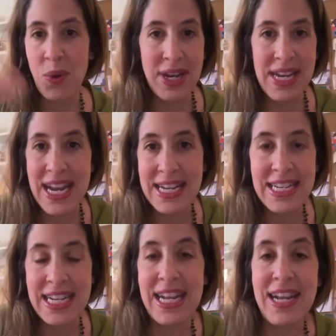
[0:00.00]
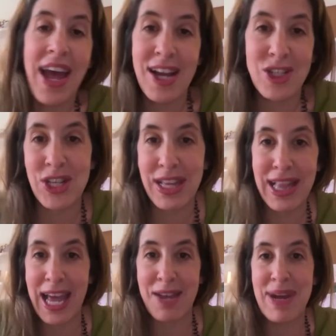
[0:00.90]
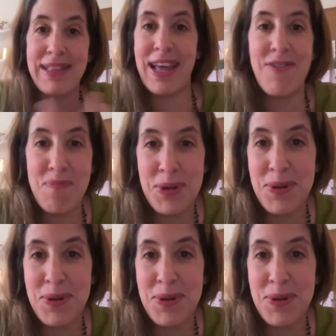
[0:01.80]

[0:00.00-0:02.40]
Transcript: one day I didn't. Actually, like my left boob